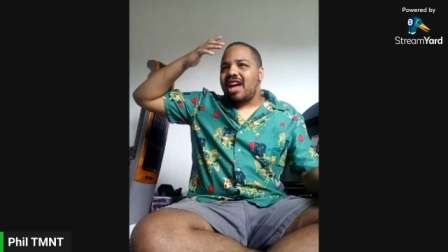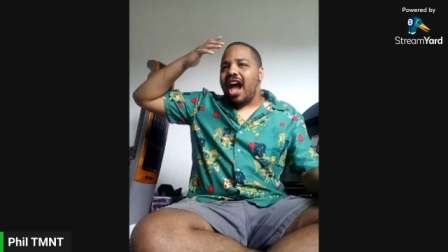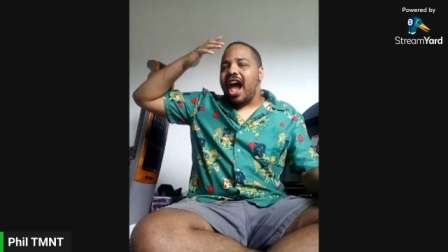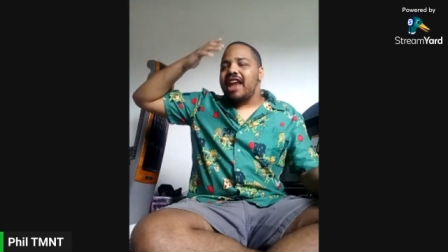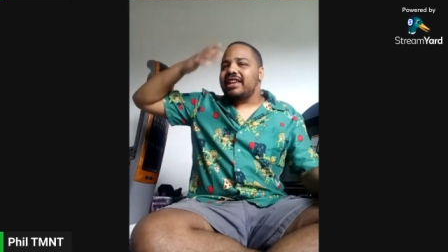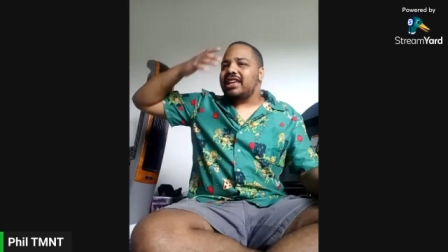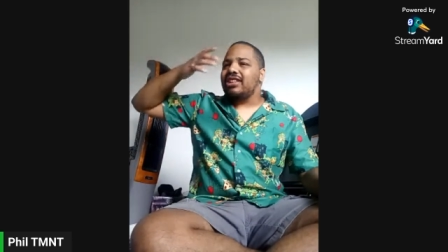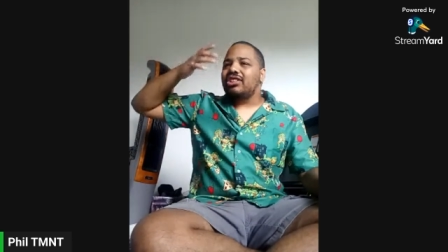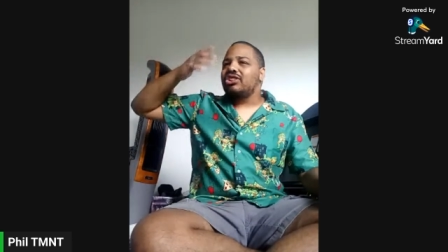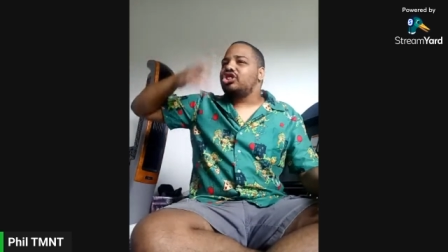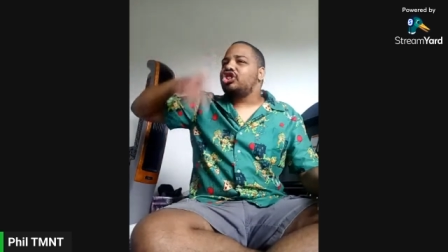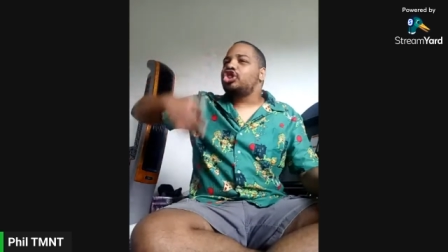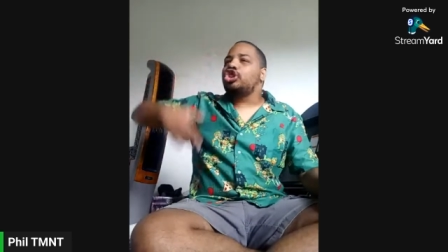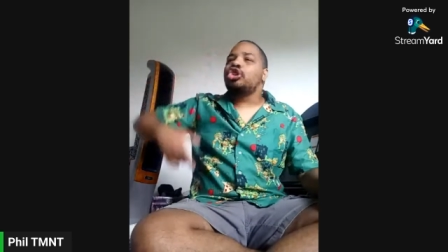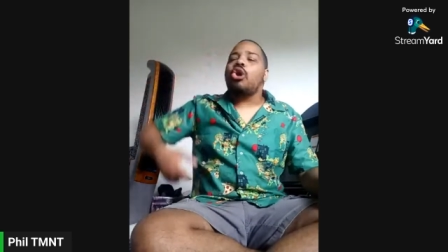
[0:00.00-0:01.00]
Anakin
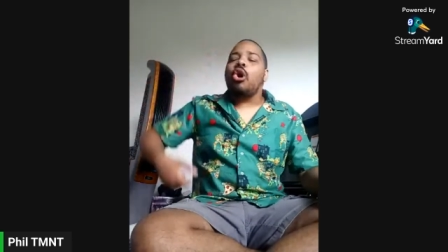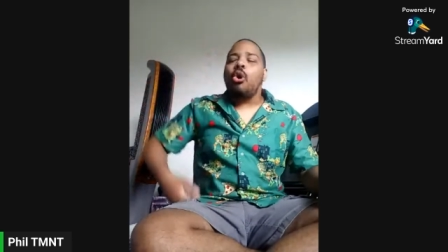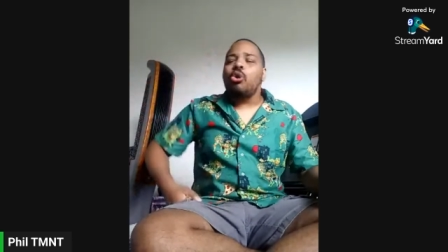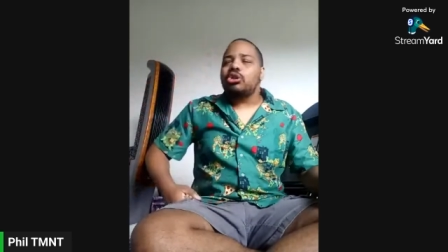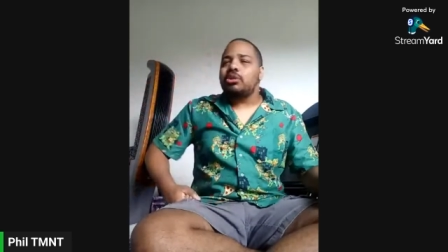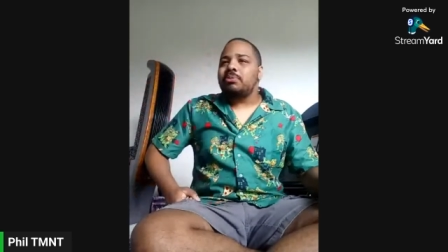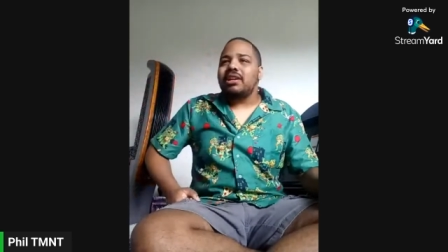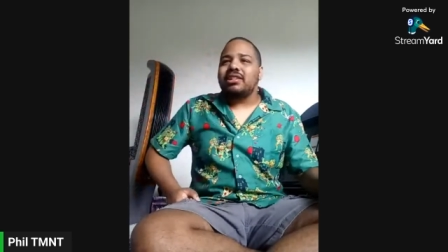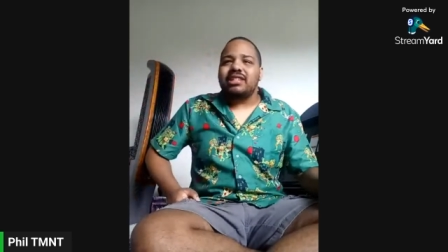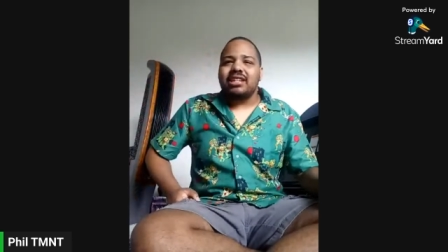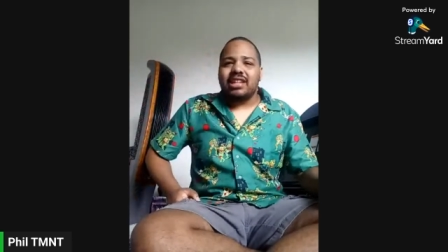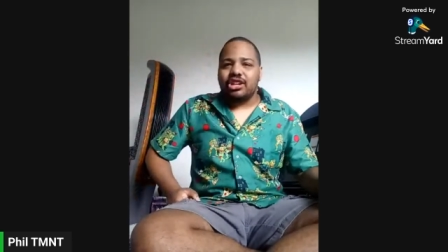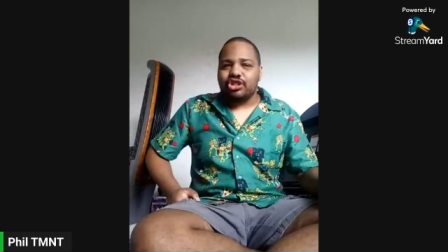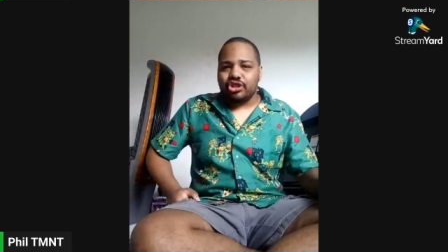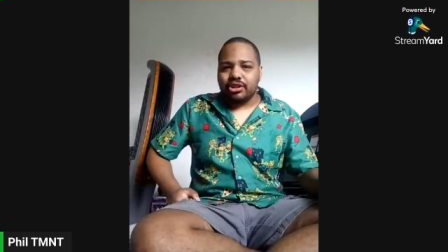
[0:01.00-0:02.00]
looked too old to be a
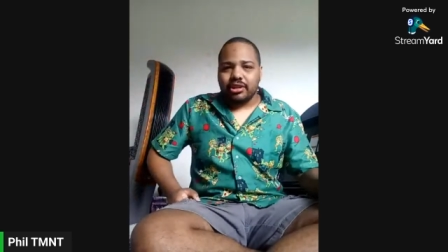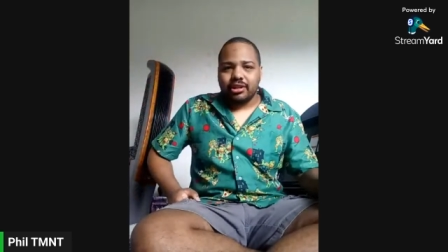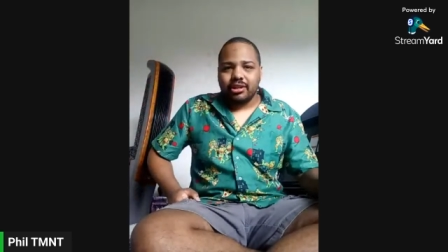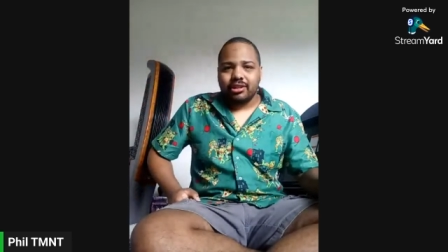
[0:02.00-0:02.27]
teenager.